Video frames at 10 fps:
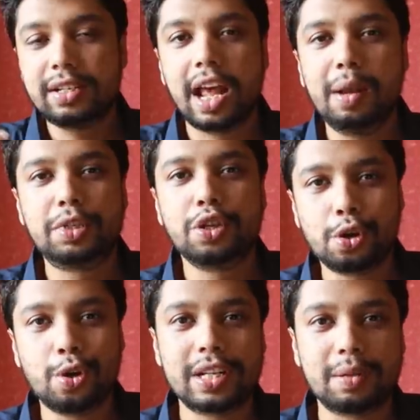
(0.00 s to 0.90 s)
it just helps you
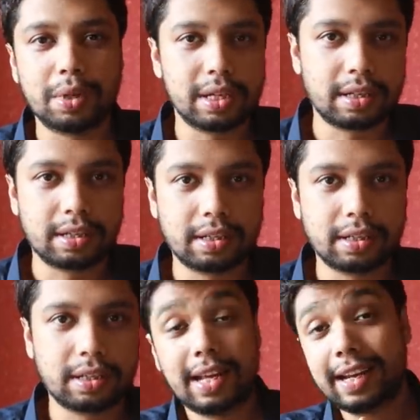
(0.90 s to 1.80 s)
grow as a person.
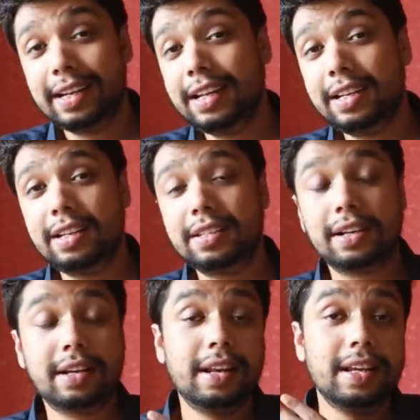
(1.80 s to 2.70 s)
Secondly,
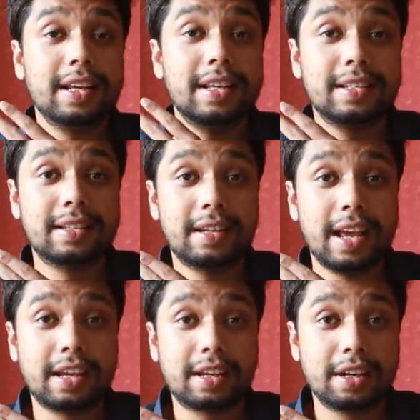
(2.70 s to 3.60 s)
journaling is
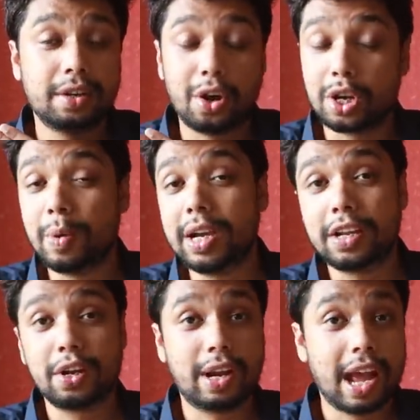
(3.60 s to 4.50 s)
like
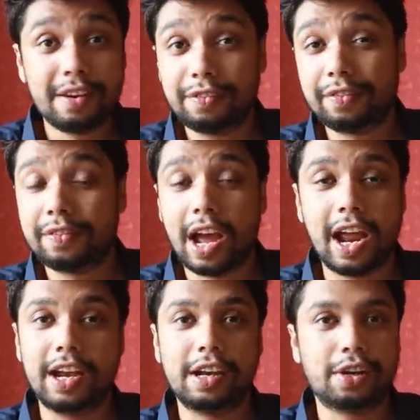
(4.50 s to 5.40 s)
documenting your life
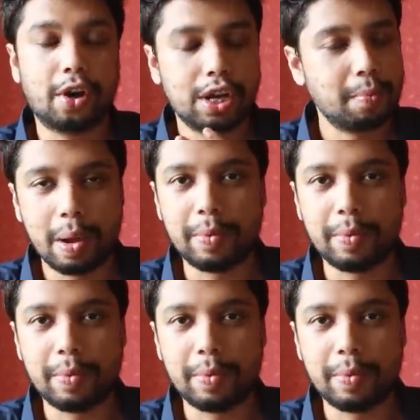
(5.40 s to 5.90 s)
and all your